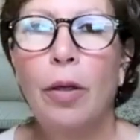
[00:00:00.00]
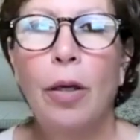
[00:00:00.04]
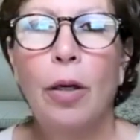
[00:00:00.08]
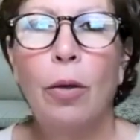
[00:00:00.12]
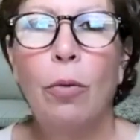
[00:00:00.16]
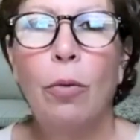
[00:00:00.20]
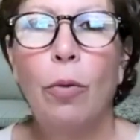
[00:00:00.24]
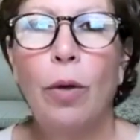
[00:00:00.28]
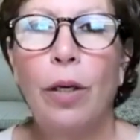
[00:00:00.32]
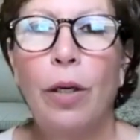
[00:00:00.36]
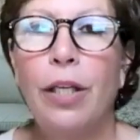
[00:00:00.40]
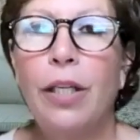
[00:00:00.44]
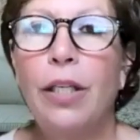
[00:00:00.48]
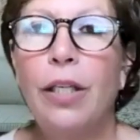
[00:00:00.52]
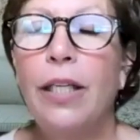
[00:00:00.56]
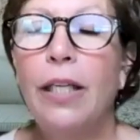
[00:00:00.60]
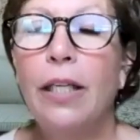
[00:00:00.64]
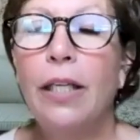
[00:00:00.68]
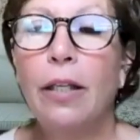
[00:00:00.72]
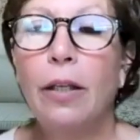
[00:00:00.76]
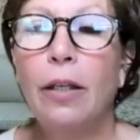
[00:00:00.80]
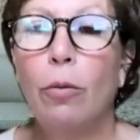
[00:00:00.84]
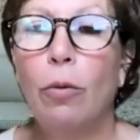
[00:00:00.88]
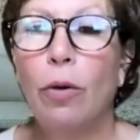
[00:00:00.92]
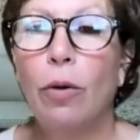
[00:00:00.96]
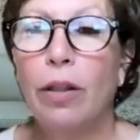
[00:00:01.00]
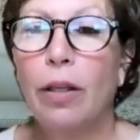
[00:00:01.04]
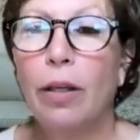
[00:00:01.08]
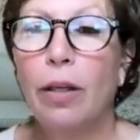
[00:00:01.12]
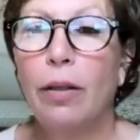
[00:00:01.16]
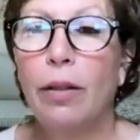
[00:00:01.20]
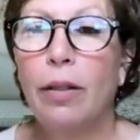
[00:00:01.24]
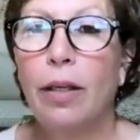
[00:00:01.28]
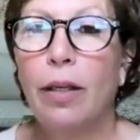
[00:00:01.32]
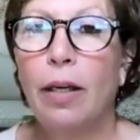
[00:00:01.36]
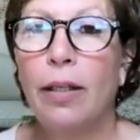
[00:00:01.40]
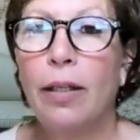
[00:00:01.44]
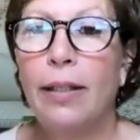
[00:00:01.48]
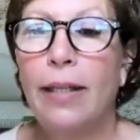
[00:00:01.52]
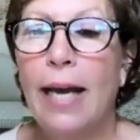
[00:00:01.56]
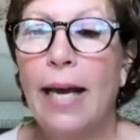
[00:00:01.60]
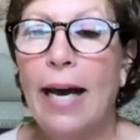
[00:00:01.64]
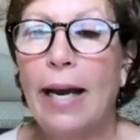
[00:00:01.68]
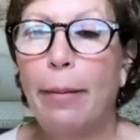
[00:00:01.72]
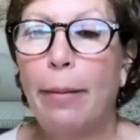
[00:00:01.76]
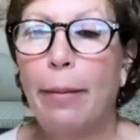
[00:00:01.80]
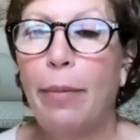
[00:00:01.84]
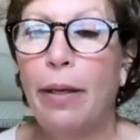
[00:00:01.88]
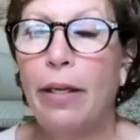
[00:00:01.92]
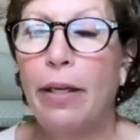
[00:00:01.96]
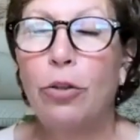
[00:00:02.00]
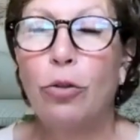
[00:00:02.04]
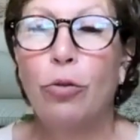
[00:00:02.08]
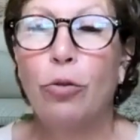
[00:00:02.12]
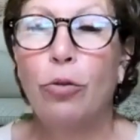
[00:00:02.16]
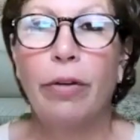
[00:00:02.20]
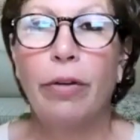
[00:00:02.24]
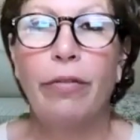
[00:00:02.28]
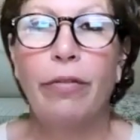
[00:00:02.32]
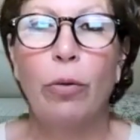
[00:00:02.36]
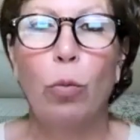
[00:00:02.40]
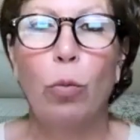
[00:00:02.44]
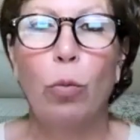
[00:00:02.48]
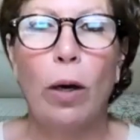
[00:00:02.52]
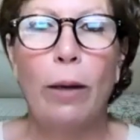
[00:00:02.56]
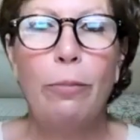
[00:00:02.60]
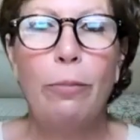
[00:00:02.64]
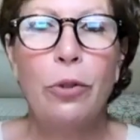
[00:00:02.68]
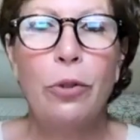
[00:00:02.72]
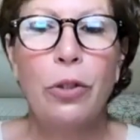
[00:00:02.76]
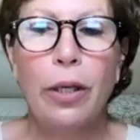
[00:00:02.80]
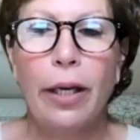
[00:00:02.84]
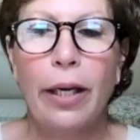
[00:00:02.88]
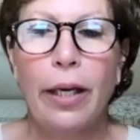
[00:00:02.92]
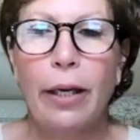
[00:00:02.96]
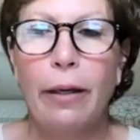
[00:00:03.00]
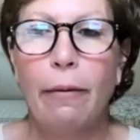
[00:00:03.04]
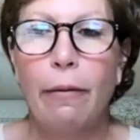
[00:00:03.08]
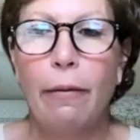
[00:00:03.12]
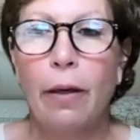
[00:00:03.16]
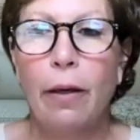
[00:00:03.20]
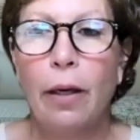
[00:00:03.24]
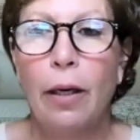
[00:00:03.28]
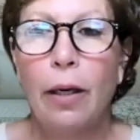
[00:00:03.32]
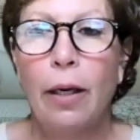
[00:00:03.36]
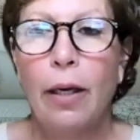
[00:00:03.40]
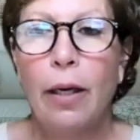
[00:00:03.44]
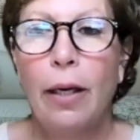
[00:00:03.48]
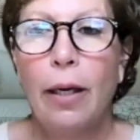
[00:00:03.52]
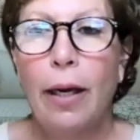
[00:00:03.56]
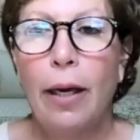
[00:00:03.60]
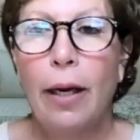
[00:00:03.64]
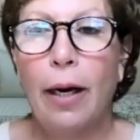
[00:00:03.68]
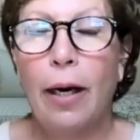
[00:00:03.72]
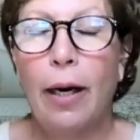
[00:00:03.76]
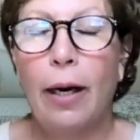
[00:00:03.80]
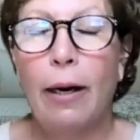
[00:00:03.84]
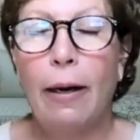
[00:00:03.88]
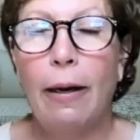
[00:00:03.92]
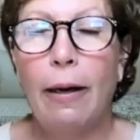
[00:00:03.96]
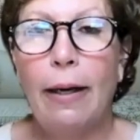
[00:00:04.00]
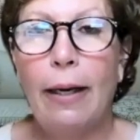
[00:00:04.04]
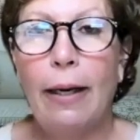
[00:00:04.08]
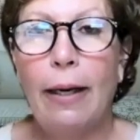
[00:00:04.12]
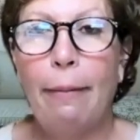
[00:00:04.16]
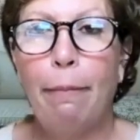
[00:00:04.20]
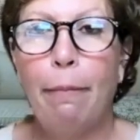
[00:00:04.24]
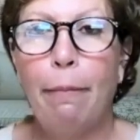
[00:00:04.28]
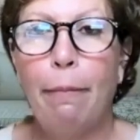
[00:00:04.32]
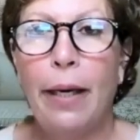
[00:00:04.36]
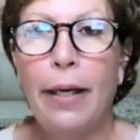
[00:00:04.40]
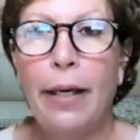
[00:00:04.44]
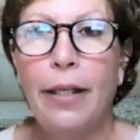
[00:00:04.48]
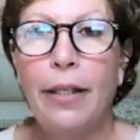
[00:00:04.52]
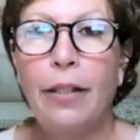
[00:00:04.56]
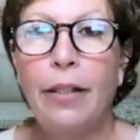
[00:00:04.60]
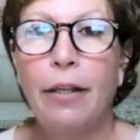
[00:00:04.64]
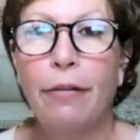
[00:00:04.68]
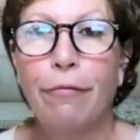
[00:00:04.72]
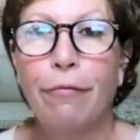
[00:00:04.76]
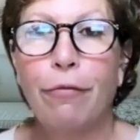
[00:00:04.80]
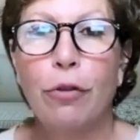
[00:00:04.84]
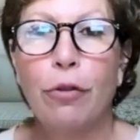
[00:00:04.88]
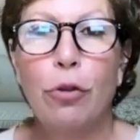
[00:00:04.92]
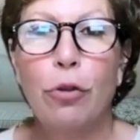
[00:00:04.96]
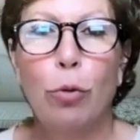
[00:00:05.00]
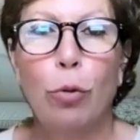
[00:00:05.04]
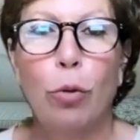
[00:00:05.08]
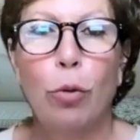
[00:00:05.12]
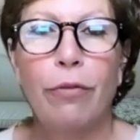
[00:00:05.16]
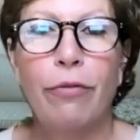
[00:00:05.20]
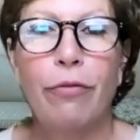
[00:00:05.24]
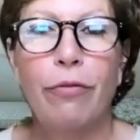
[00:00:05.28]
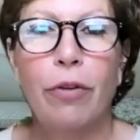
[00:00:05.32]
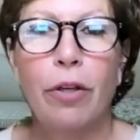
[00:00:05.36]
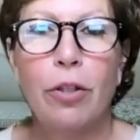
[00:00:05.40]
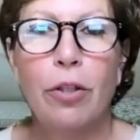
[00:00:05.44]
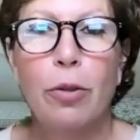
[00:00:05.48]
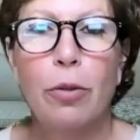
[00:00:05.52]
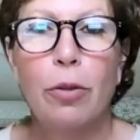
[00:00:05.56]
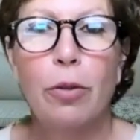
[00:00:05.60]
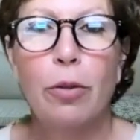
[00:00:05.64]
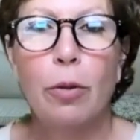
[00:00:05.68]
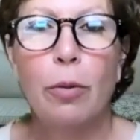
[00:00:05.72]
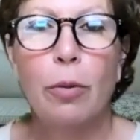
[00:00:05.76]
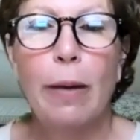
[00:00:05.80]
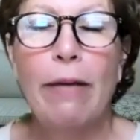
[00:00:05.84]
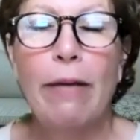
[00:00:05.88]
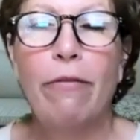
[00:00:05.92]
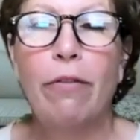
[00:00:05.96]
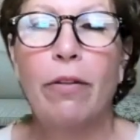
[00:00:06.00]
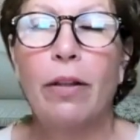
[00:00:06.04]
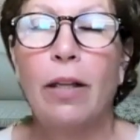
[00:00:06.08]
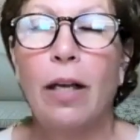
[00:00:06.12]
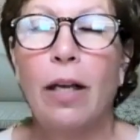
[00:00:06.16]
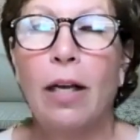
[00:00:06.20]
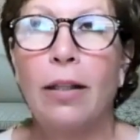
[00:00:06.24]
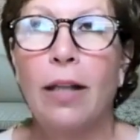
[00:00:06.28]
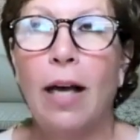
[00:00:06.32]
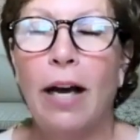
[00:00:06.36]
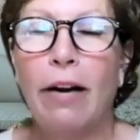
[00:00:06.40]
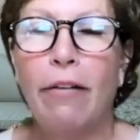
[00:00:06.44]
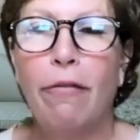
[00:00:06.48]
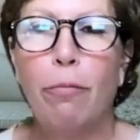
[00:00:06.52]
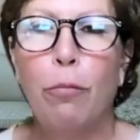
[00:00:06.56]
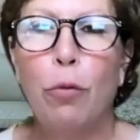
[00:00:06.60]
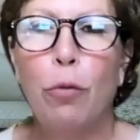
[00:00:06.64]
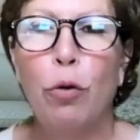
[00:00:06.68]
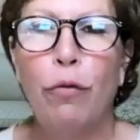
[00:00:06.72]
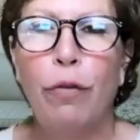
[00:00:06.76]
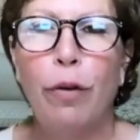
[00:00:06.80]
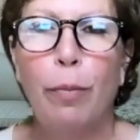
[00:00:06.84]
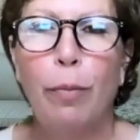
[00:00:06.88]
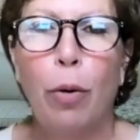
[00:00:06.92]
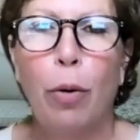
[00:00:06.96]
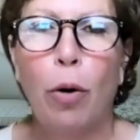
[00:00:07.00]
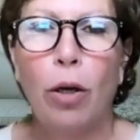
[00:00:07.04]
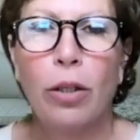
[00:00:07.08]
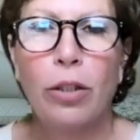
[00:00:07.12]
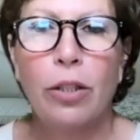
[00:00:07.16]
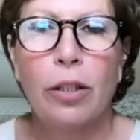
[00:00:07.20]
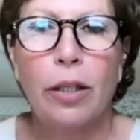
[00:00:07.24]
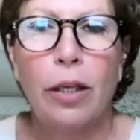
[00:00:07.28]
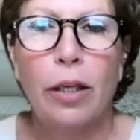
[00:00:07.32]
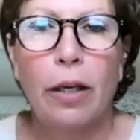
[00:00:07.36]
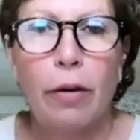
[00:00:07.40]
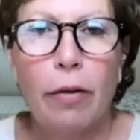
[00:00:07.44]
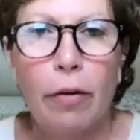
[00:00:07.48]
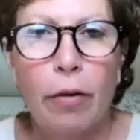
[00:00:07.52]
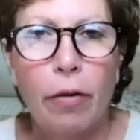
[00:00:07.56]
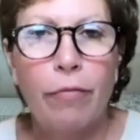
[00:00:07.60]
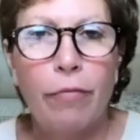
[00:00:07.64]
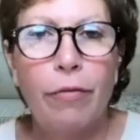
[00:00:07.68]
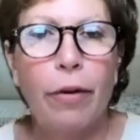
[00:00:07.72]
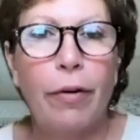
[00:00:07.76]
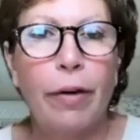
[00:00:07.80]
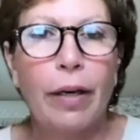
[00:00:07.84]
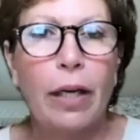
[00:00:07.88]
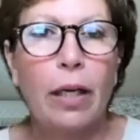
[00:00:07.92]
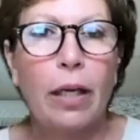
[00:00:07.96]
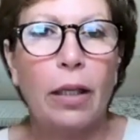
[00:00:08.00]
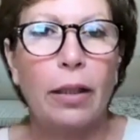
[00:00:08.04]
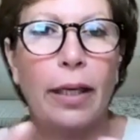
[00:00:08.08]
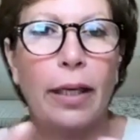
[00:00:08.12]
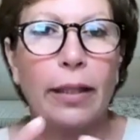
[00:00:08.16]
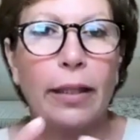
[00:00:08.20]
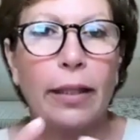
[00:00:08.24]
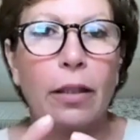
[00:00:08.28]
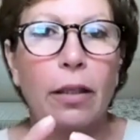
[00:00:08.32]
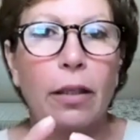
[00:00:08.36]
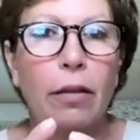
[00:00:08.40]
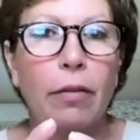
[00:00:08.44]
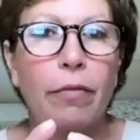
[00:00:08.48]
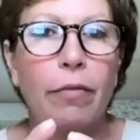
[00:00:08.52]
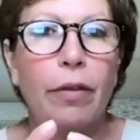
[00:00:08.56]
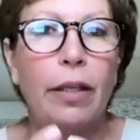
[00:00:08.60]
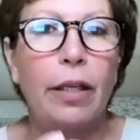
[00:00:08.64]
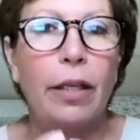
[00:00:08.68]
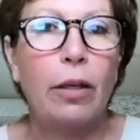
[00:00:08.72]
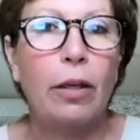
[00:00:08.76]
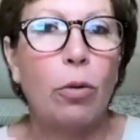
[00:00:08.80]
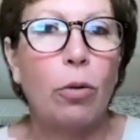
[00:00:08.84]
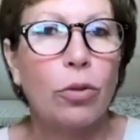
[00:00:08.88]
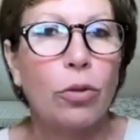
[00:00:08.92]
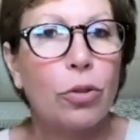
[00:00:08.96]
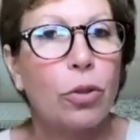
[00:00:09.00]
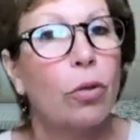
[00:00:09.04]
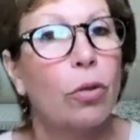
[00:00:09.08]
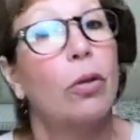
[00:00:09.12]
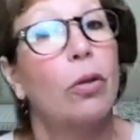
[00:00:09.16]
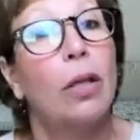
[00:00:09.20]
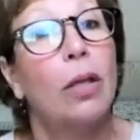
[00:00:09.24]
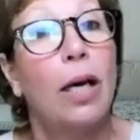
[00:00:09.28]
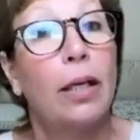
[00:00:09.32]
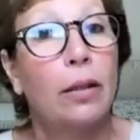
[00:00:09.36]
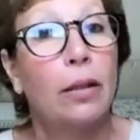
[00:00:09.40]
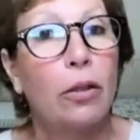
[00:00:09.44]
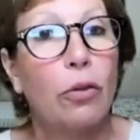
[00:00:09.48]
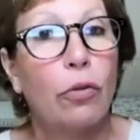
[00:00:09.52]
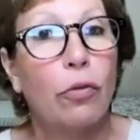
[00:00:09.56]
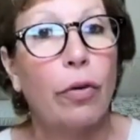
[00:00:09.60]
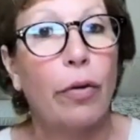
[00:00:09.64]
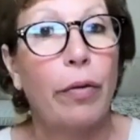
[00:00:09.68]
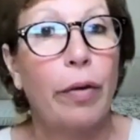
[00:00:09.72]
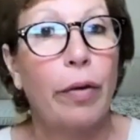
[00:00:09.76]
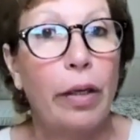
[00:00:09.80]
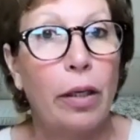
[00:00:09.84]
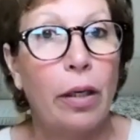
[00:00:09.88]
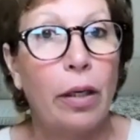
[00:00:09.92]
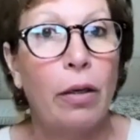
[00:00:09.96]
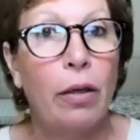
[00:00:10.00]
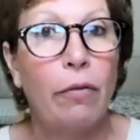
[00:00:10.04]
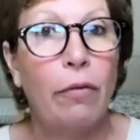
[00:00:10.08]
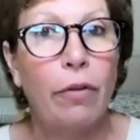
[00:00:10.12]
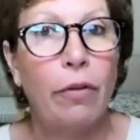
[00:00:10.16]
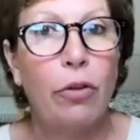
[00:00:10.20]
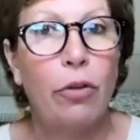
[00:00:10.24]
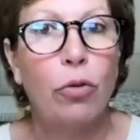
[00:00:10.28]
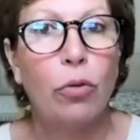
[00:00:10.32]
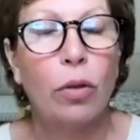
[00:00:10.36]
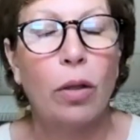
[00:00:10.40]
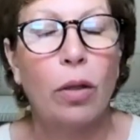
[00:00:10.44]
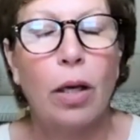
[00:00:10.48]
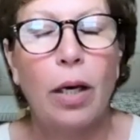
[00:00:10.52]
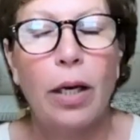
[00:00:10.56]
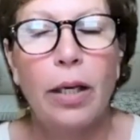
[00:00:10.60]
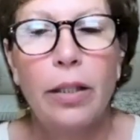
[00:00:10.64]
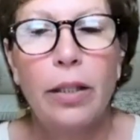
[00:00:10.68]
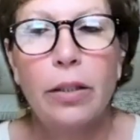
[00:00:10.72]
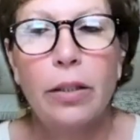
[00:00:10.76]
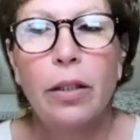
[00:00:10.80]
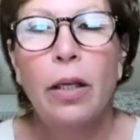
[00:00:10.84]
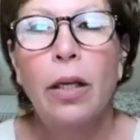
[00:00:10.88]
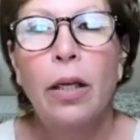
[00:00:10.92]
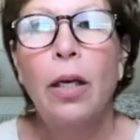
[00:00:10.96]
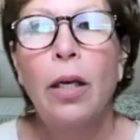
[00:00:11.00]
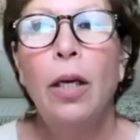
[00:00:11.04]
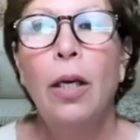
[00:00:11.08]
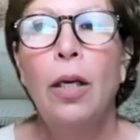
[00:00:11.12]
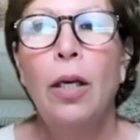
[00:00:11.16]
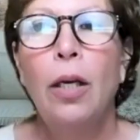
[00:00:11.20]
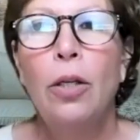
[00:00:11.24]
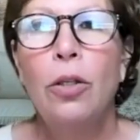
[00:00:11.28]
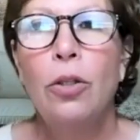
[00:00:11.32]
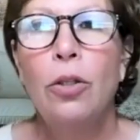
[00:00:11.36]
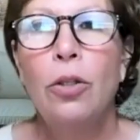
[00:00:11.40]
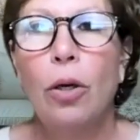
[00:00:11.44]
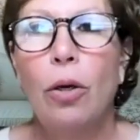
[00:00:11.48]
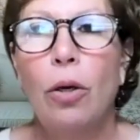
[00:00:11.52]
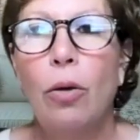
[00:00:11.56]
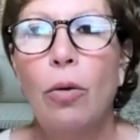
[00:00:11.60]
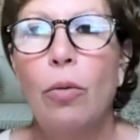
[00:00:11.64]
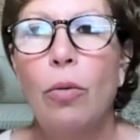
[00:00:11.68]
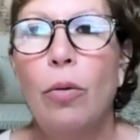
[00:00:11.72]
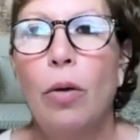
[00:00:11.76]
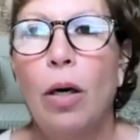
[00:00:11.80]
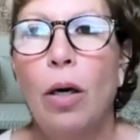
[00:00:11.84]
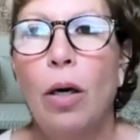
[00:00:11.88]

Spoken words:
when you're dealing with a database driven website and many different storefronts. So we have a lot of moving parts that are very collective, and then also a lot that's very individualized. So